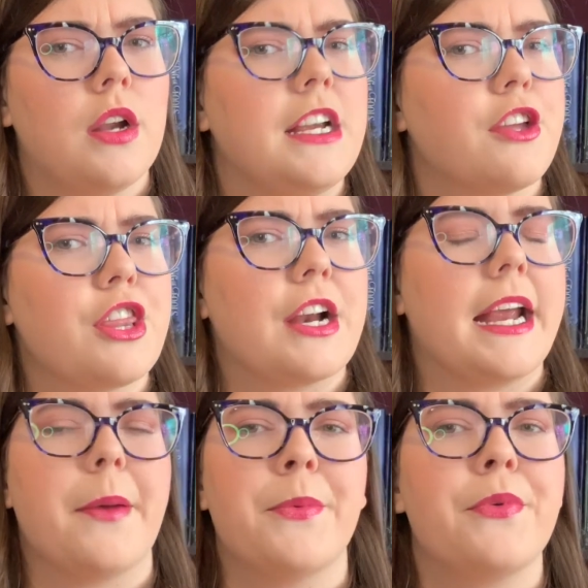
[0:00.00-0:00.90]
Year
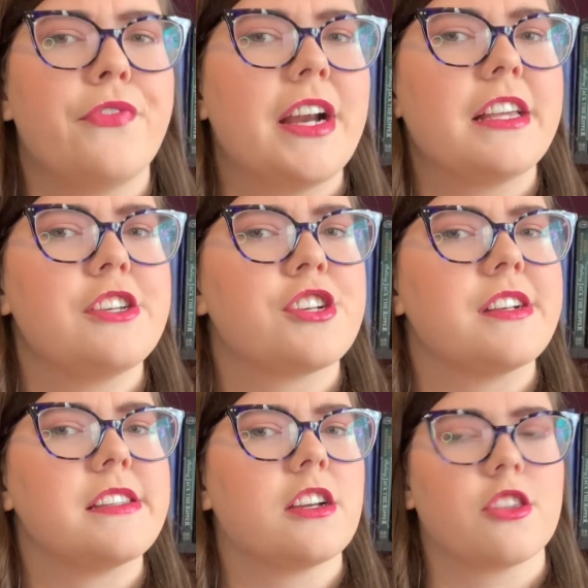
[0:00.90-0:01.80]
3. I'm fairly sure
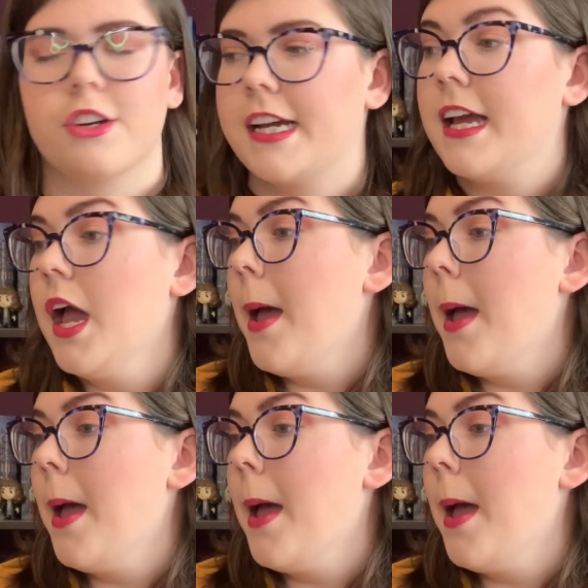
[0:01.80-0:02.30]
it's year 3.